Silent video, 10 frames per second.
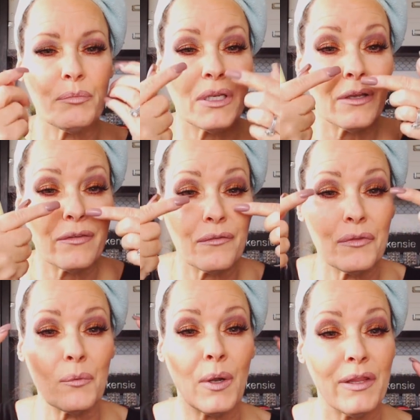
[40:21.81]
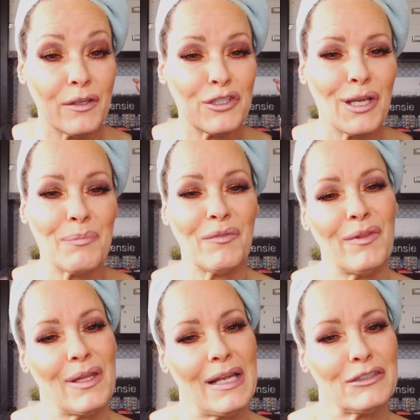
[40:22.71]
because of the way the shape
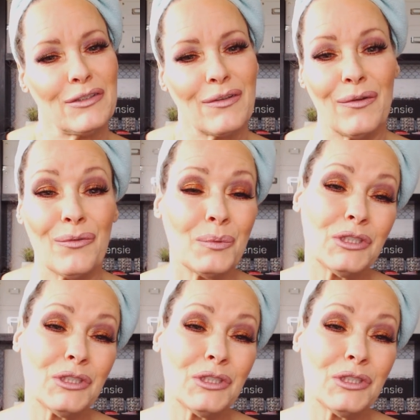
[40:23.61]
of the lashes goes,